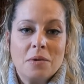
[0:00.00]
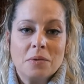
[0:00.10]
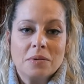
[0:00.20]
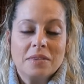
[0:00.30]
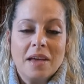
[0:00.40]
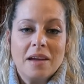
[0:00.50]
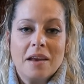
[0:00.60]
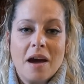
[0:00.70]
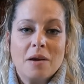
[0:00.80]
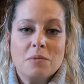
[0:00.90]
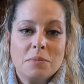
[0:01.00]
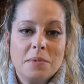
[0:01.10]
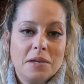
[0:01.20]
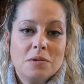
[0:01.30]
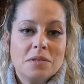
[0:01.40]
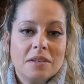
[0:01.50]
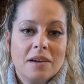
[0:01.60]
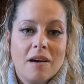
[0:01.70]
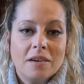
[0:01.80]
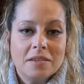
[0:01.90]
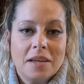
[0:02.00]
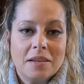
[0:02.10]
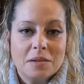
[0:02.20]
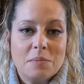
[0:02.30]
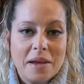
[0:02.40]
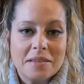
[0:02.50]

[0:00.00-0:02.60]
own that I will be using on a daily